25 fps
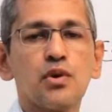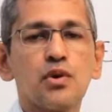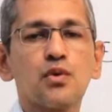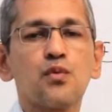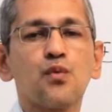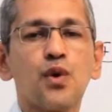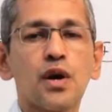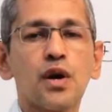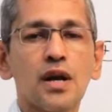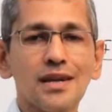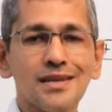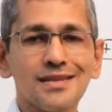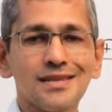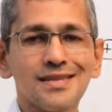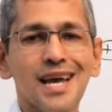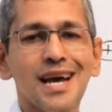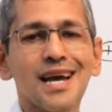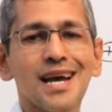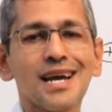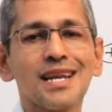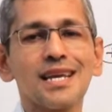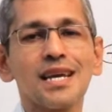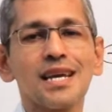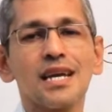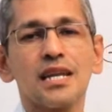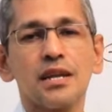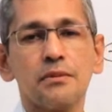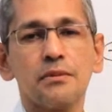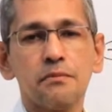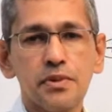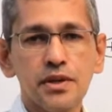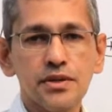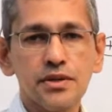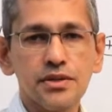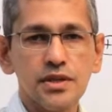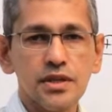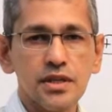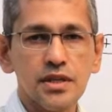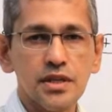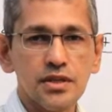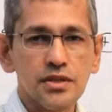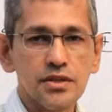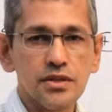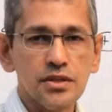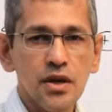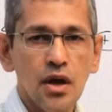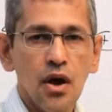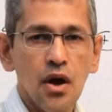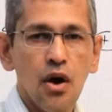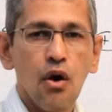what exactly a number series
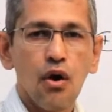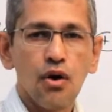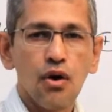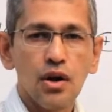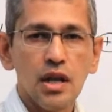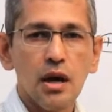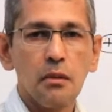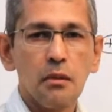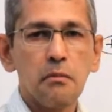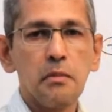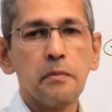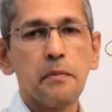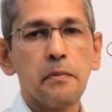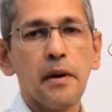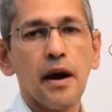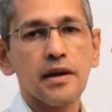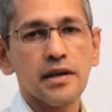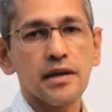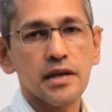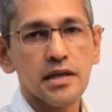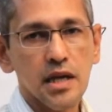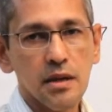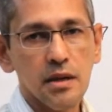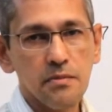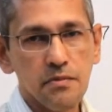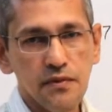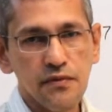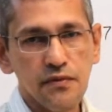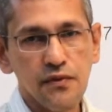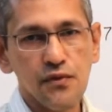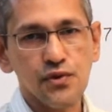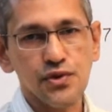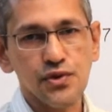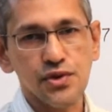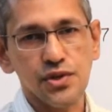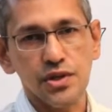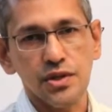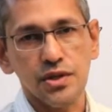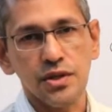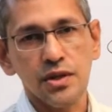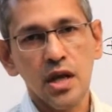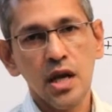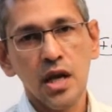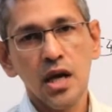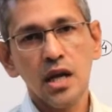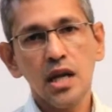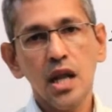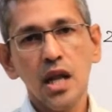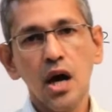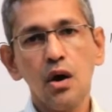or number pattern type of question.
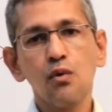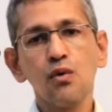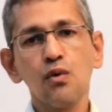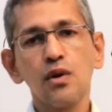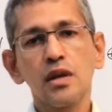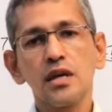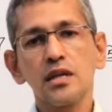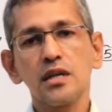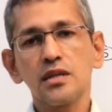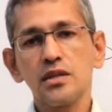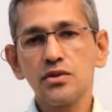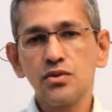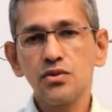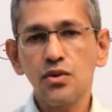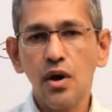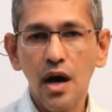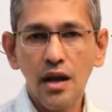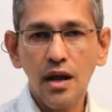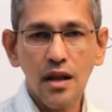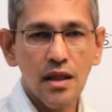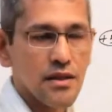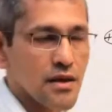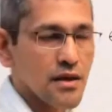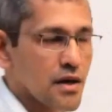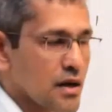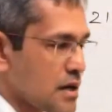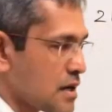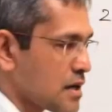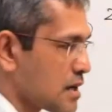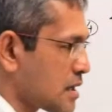Now we'll get into another